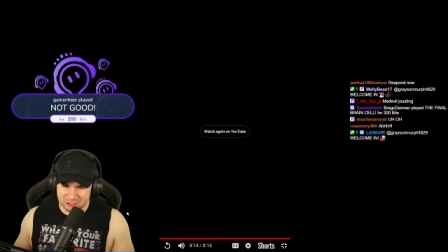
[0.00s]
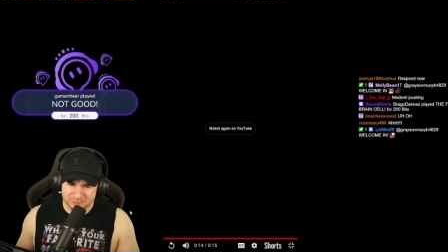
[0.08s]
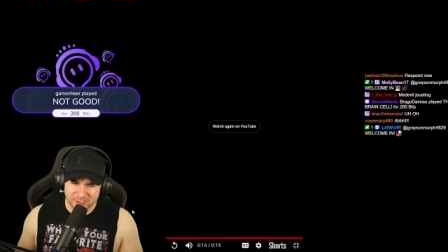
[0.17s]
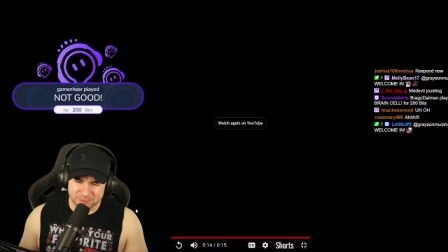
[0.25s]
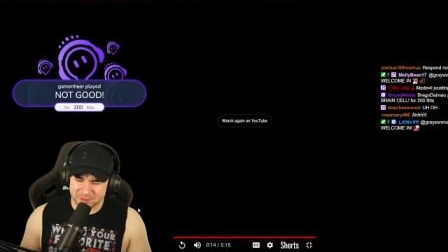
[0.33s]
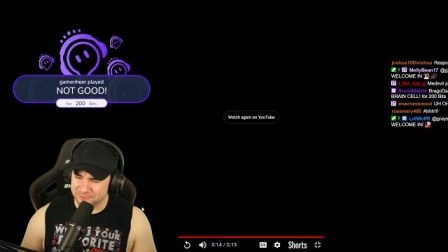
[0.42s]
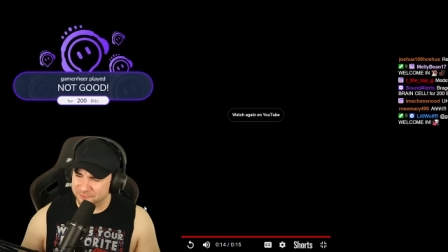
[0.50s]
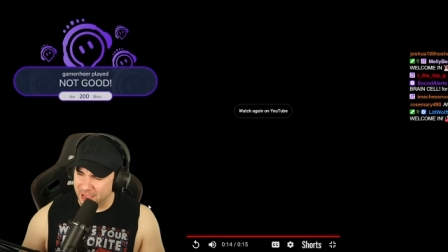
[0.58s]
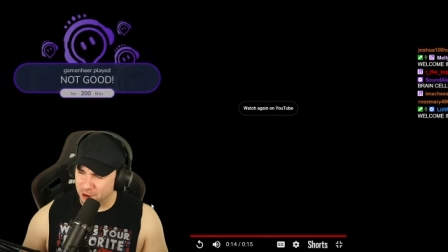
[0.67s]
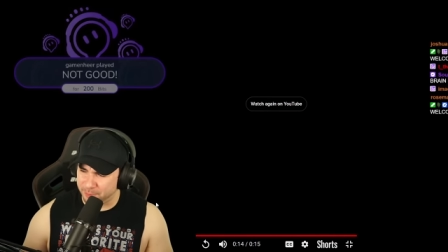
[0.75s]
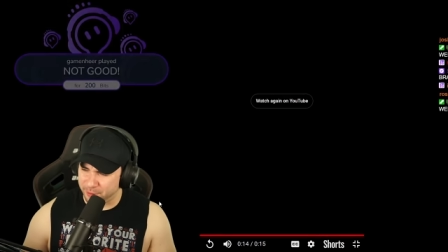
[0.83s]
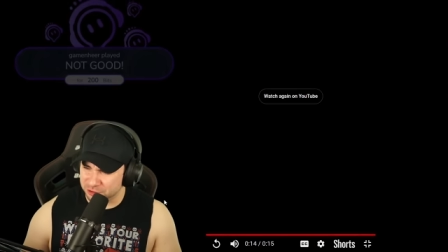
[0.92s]
About to be the
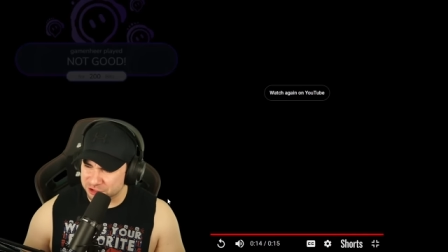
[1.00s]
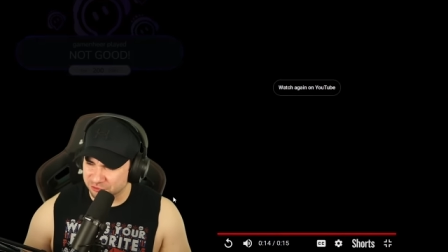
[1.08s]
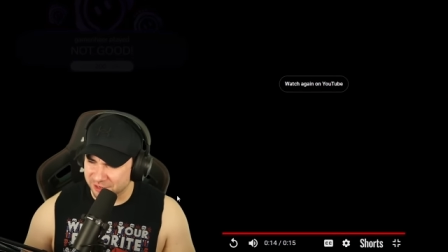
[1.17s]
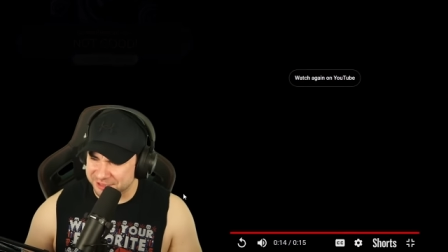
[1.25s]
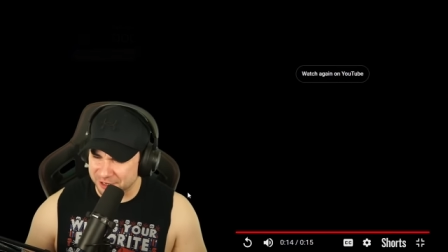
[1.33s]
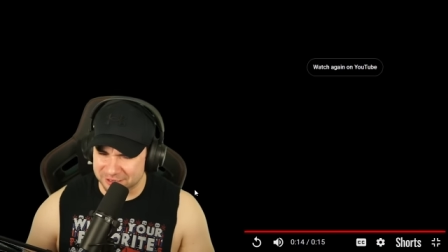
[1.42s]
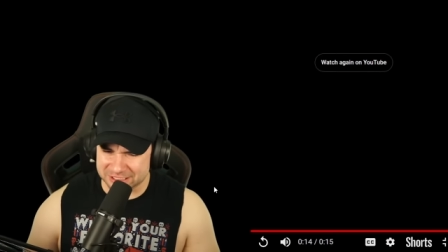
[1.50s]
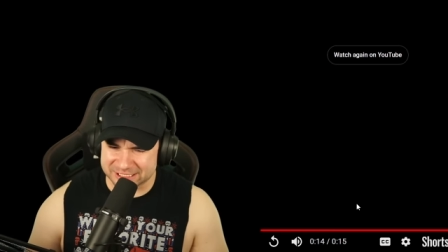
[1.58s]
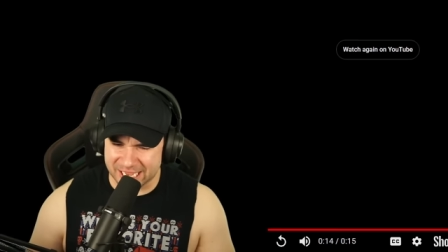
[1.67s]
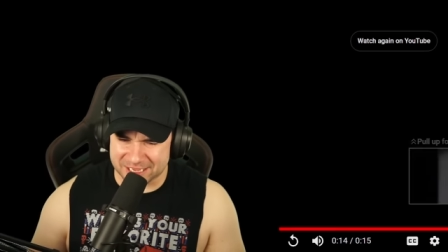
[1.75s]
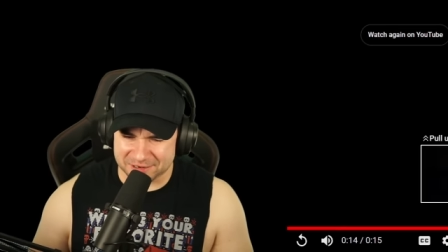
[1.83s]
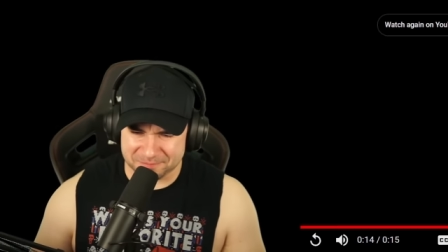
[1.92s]
final person right there in a
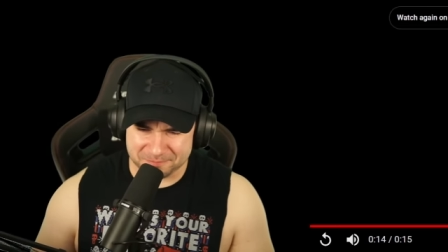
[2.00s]
second.